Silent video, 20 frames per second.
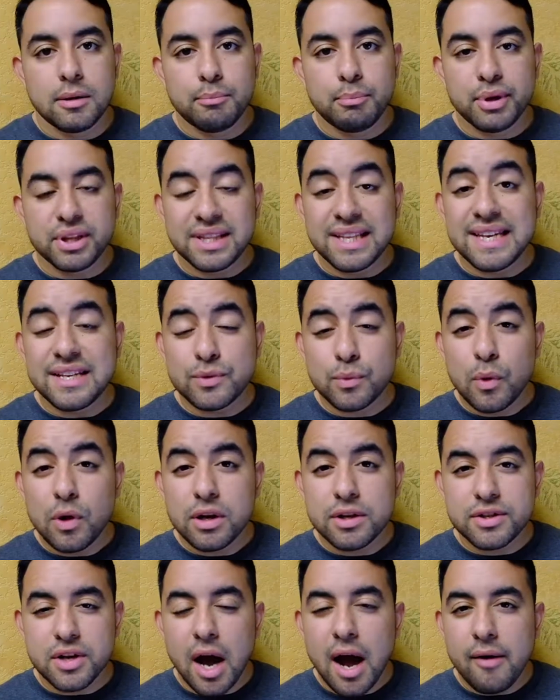But these
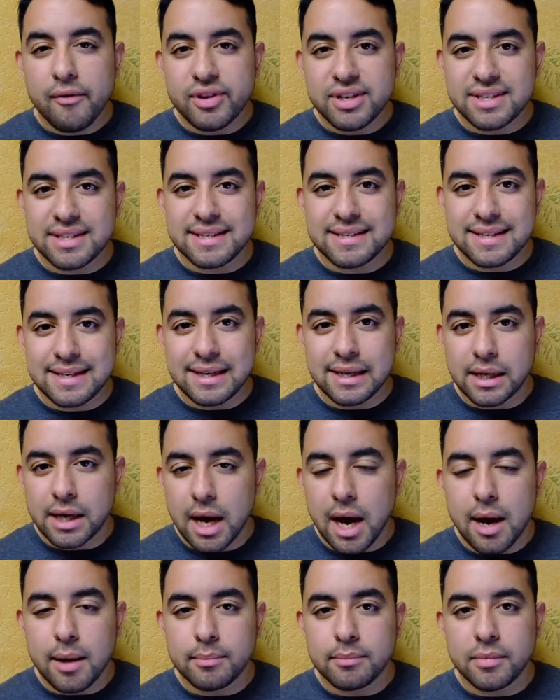words obviously didn't
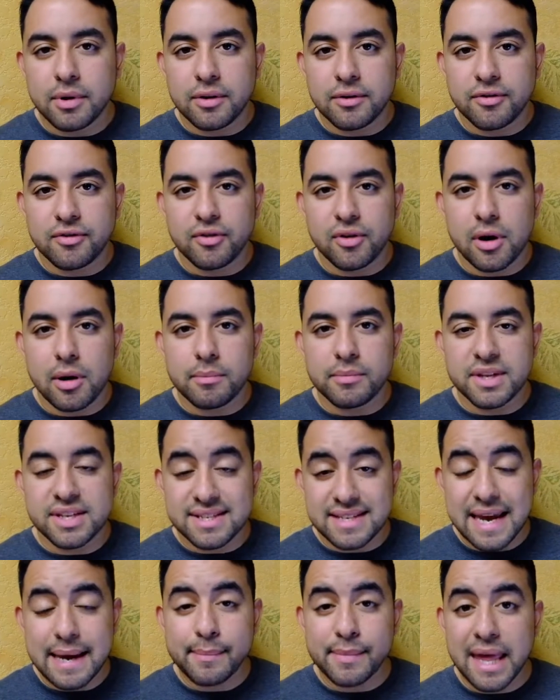come from the
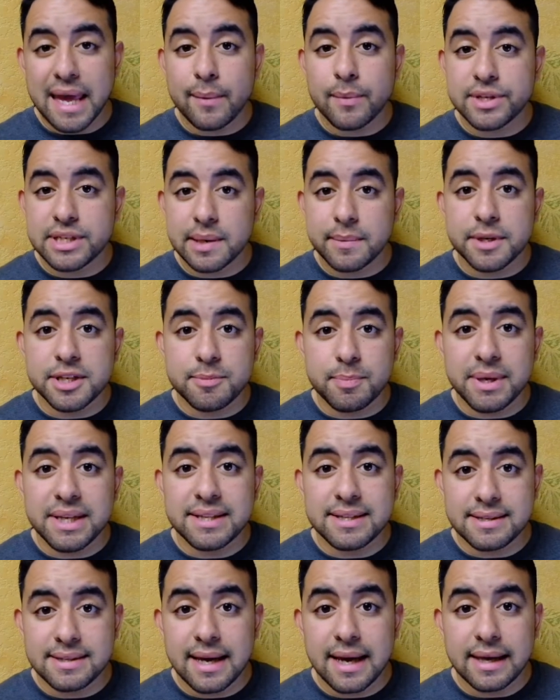same language that we speak
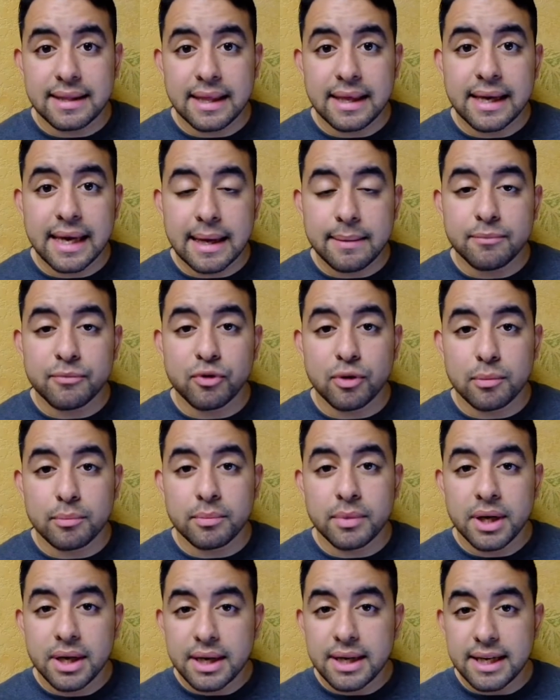today. They came from
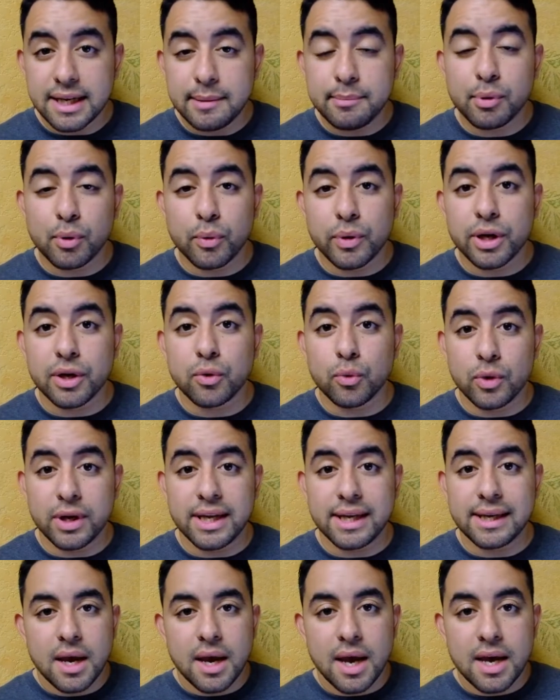Hebrew and
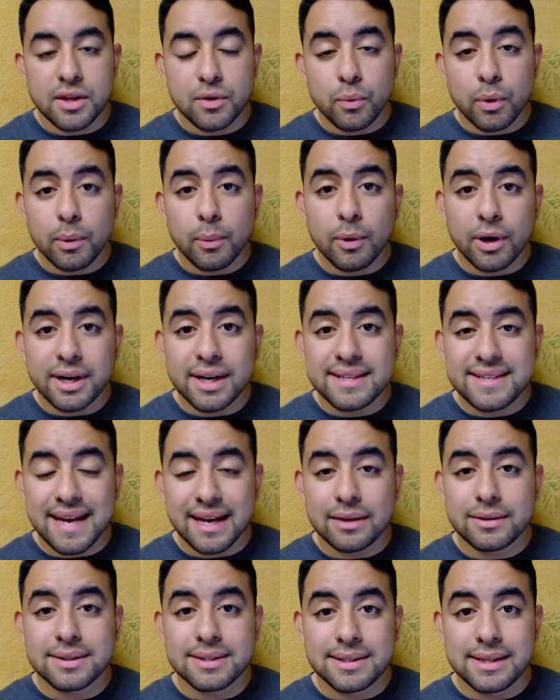Greek. And the word we're going to
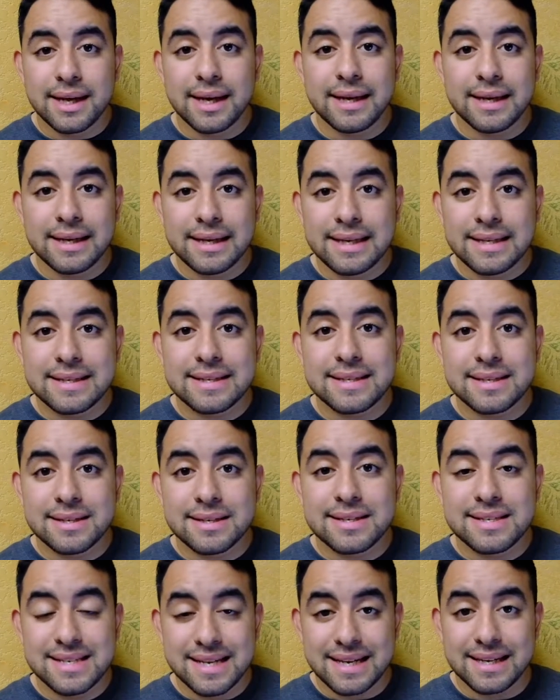tackle today is
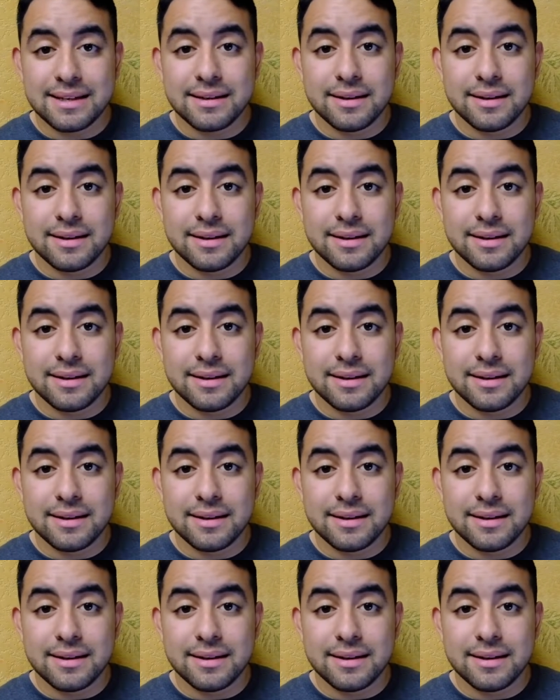sin